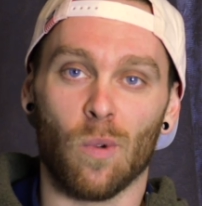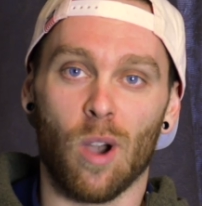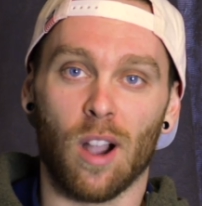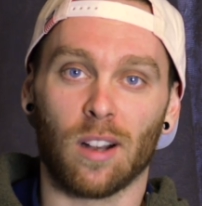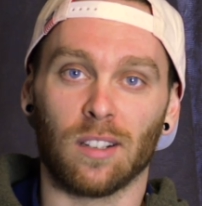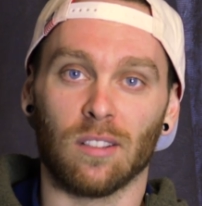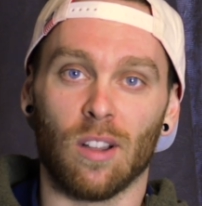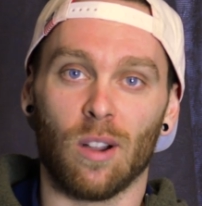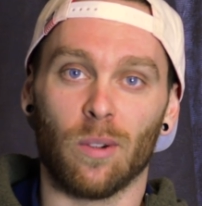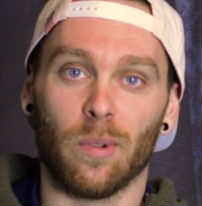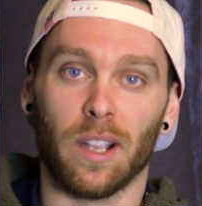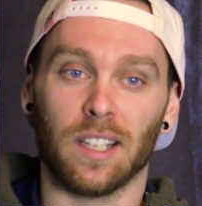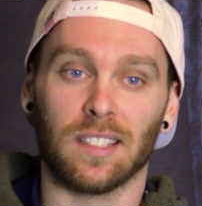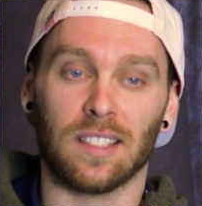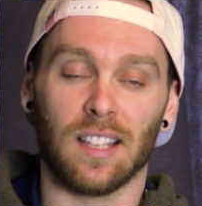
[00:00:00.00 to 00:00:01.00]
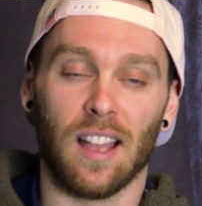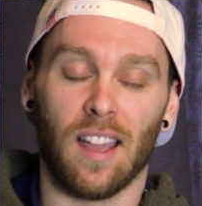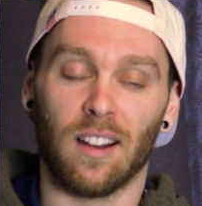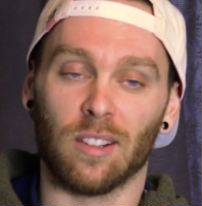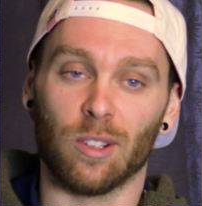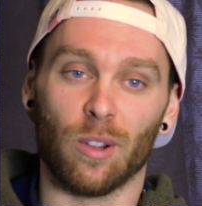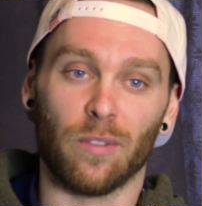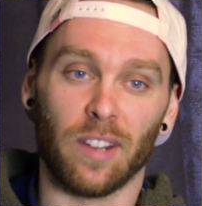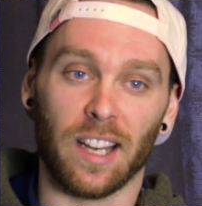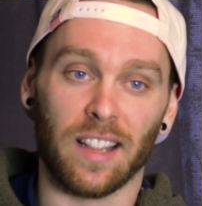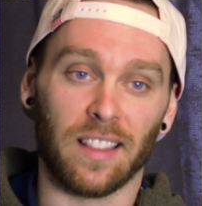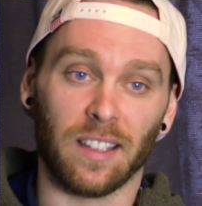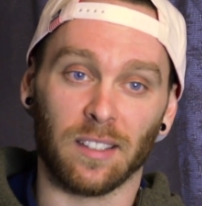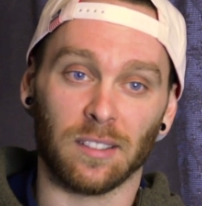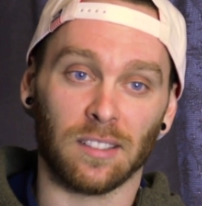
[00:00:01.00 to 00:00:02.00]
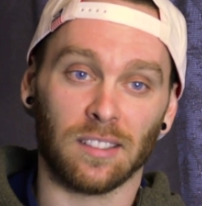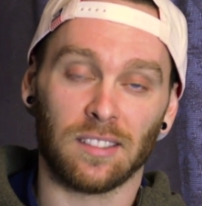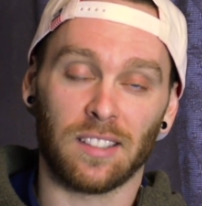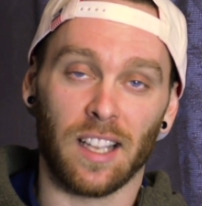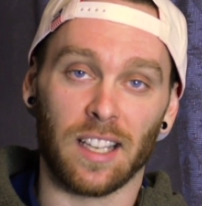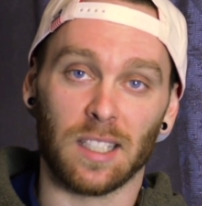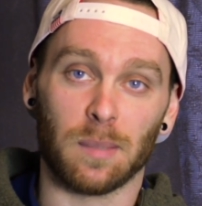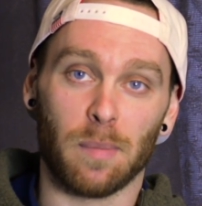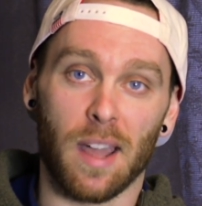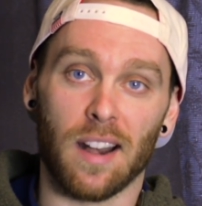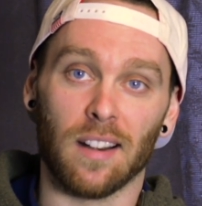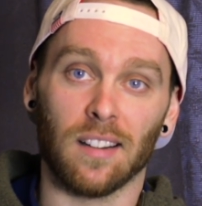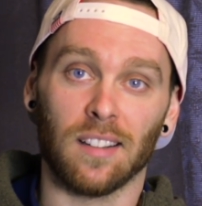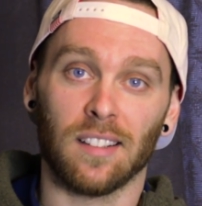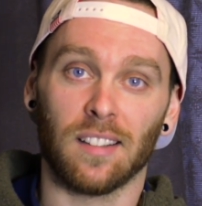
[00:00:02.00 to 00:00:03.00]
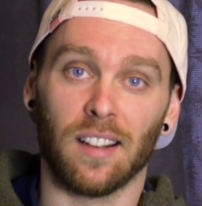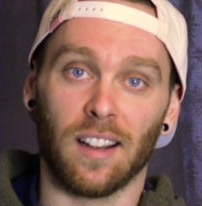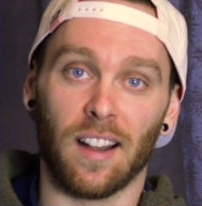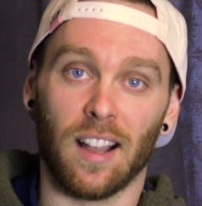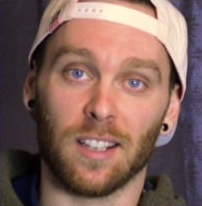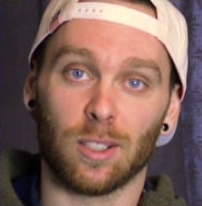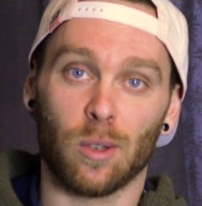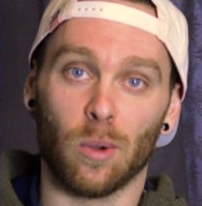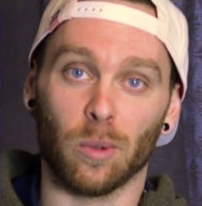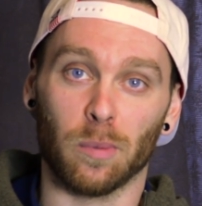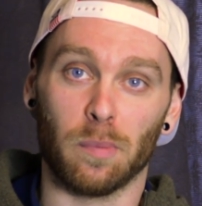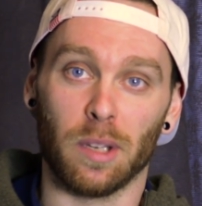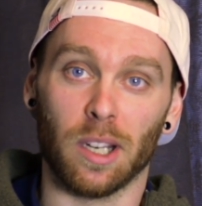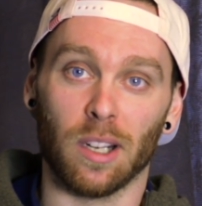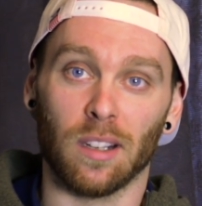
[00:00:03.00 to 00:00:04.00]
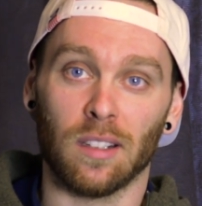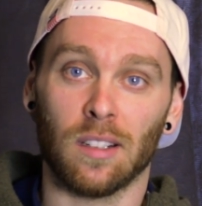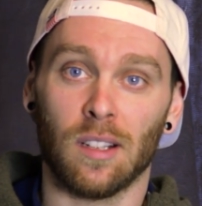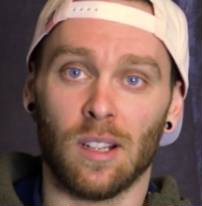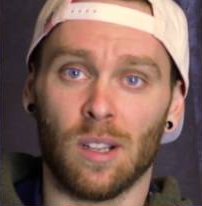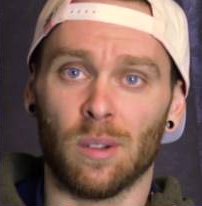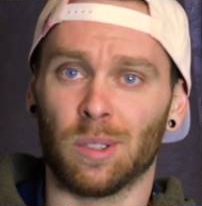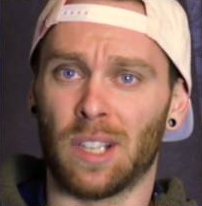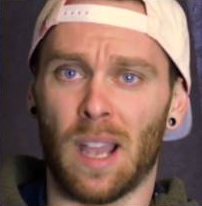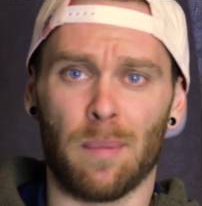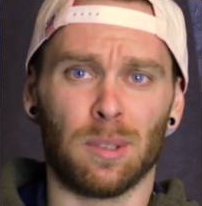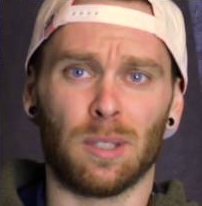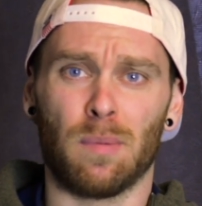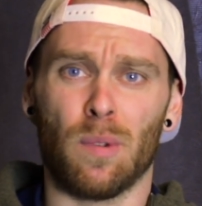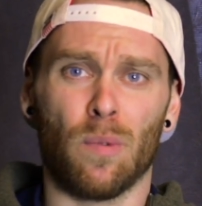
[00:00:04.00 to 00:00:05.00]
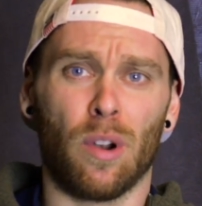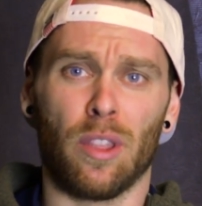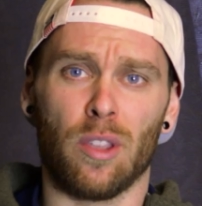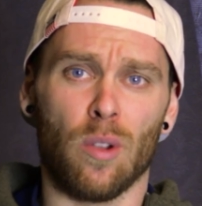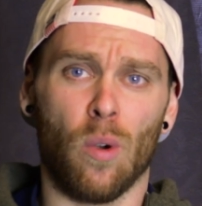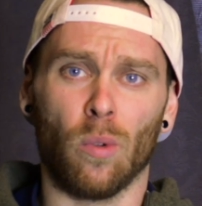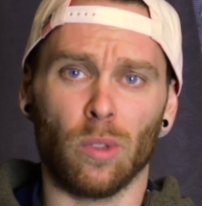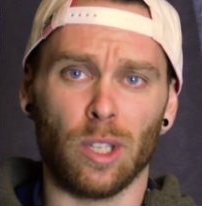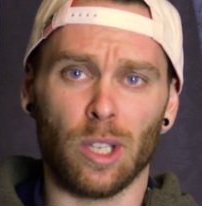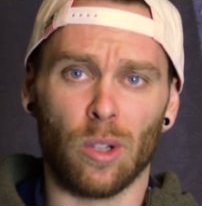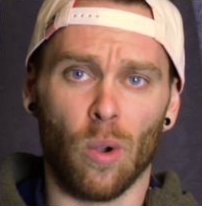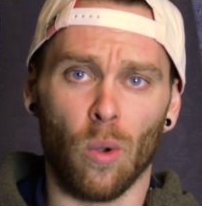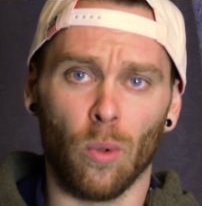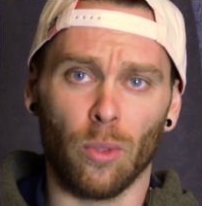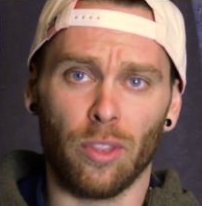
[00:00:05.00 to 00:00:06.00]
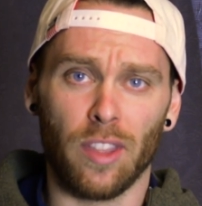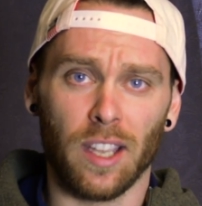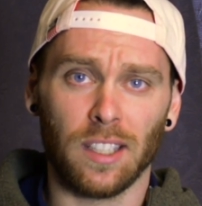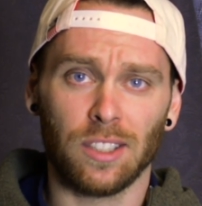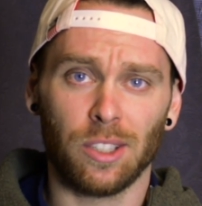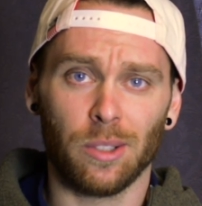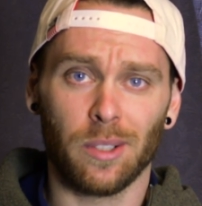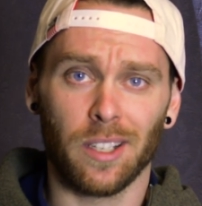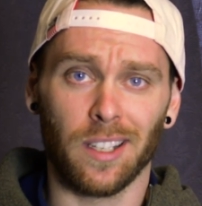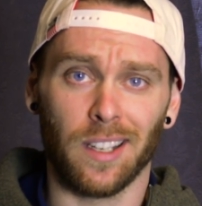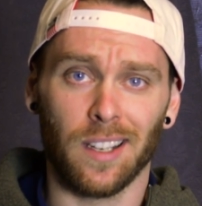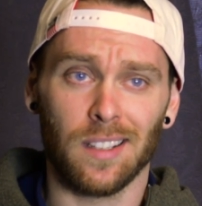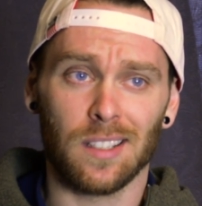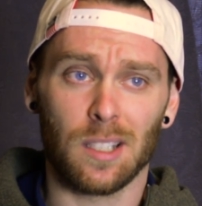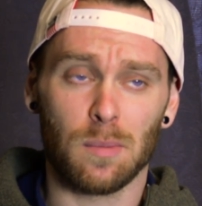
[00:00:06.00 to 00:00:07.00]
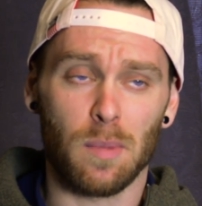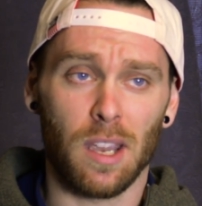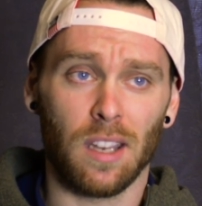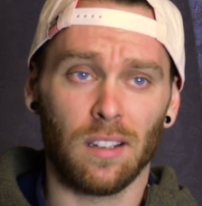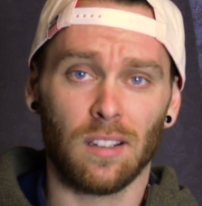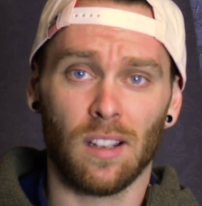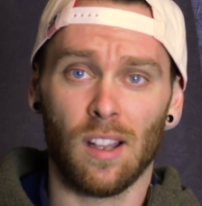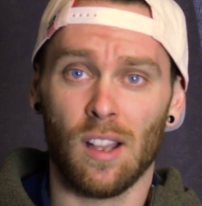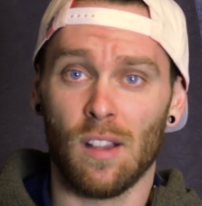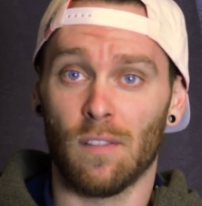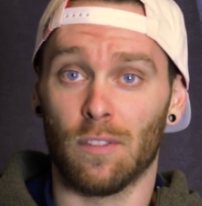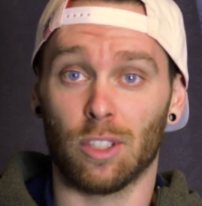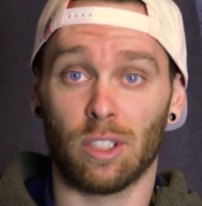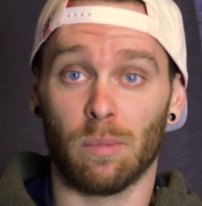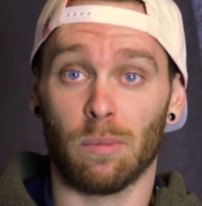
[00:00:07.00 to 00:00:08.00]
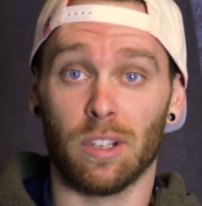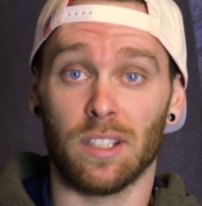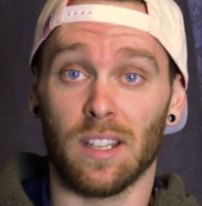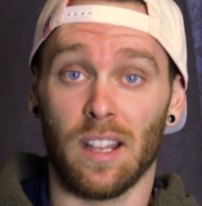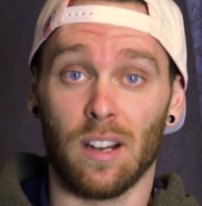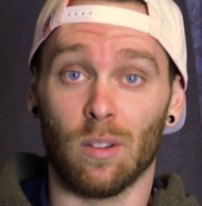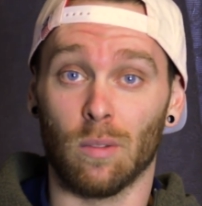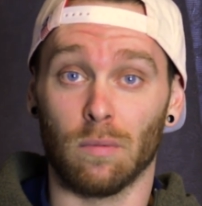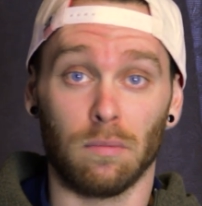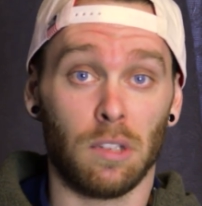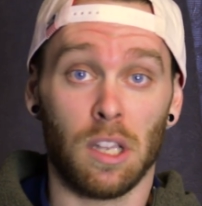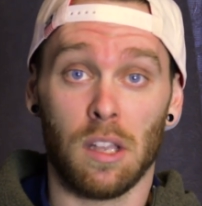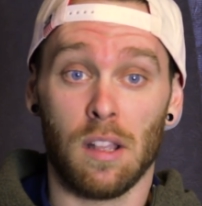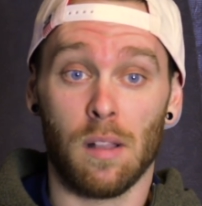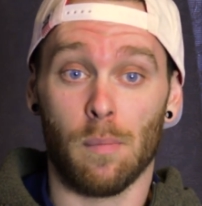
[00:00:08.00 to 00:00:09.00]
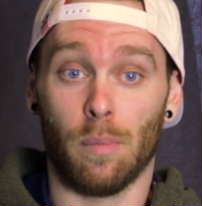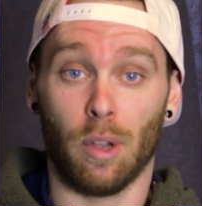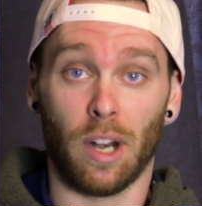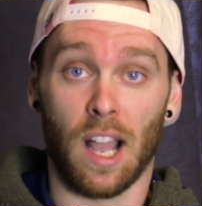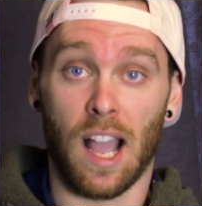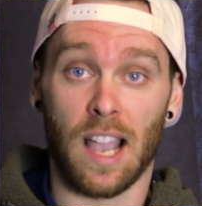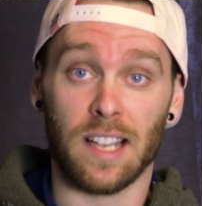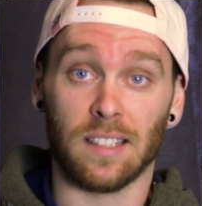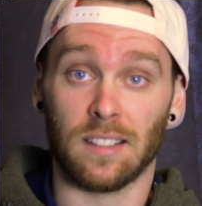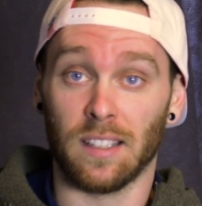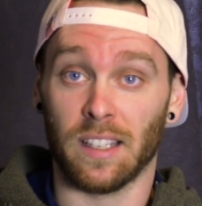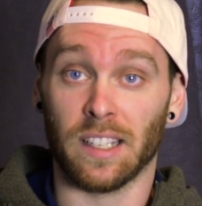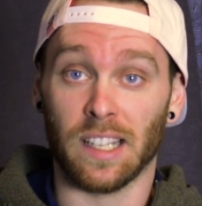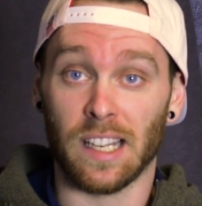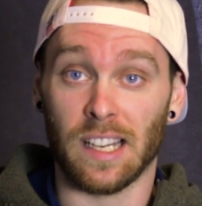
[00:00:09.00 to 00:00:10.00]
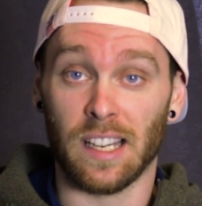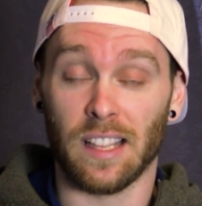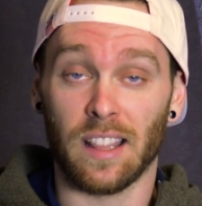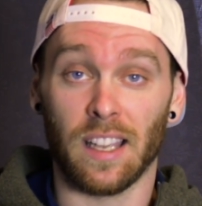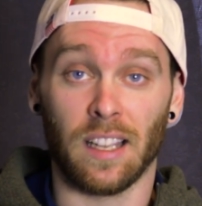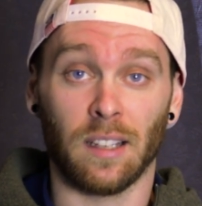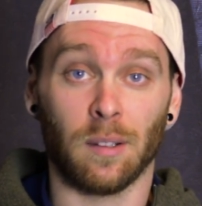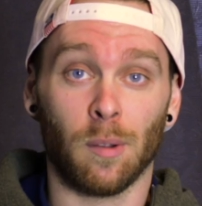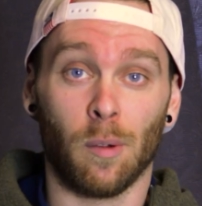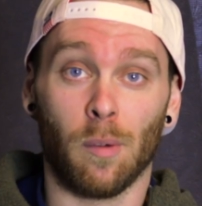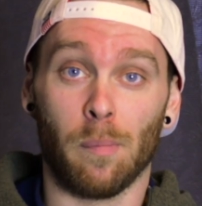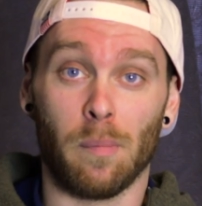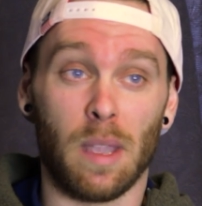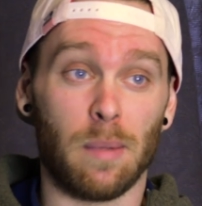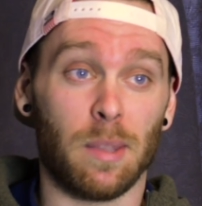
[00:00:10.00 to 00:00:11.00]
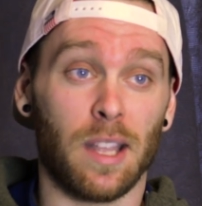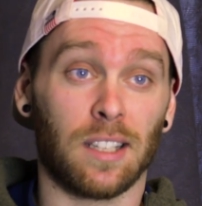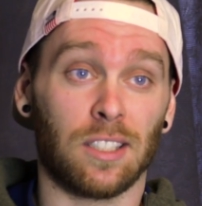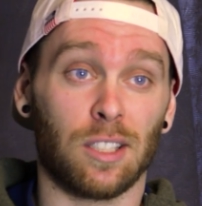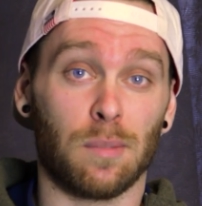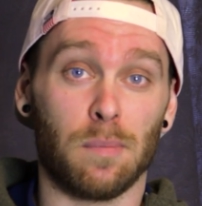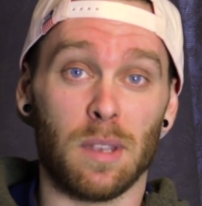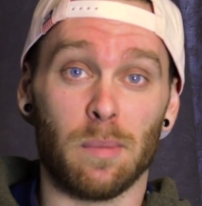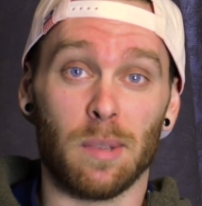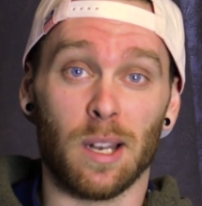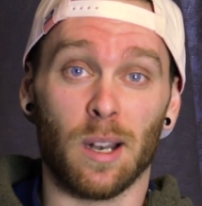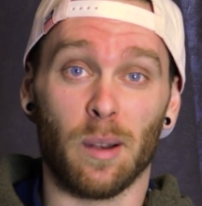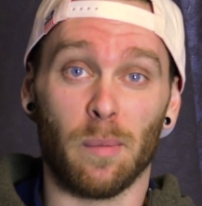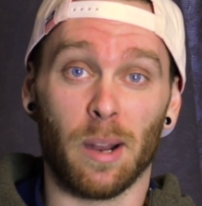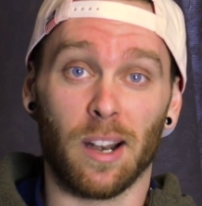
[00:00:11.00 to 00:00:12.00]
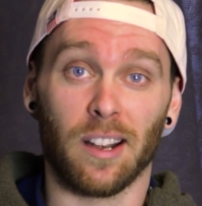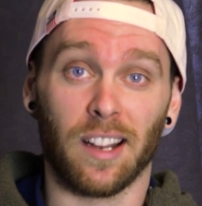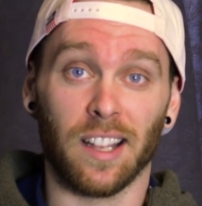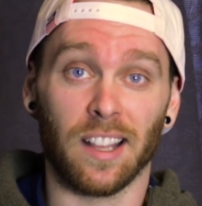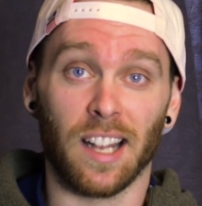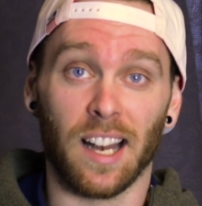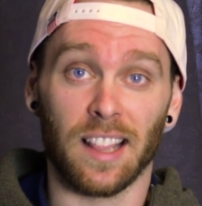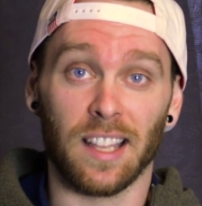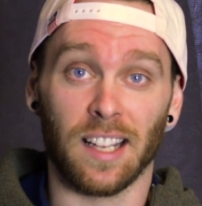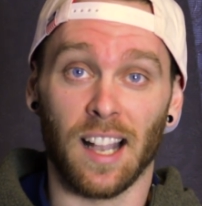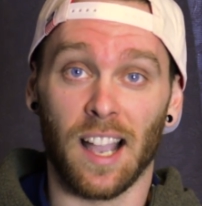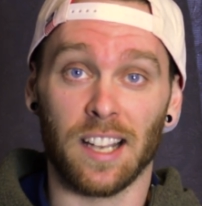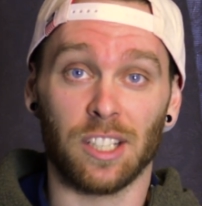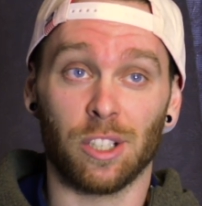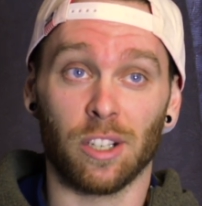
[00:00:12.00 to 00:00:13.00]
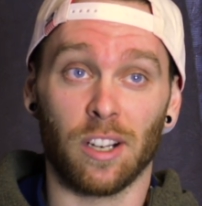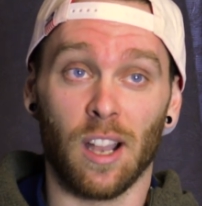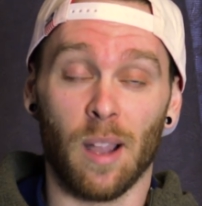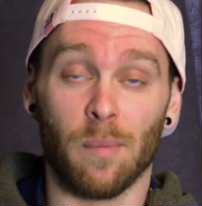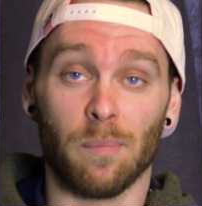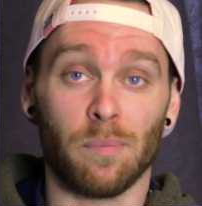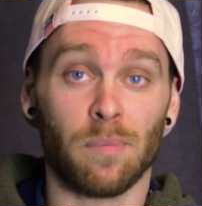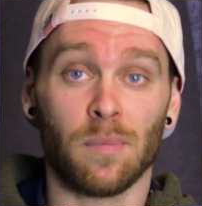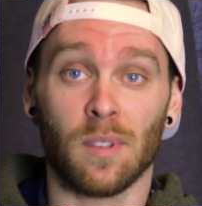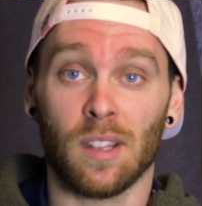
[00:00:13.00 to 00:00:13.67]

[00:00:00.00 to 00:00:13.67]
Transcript: walked a long ways, I don't know if anything tastes better than a nice cold beer, which happens to be one of the only cold things you can get in Spain. For some reason, they don't put ice in anything. Maybe that's just me being an American that I think ice should come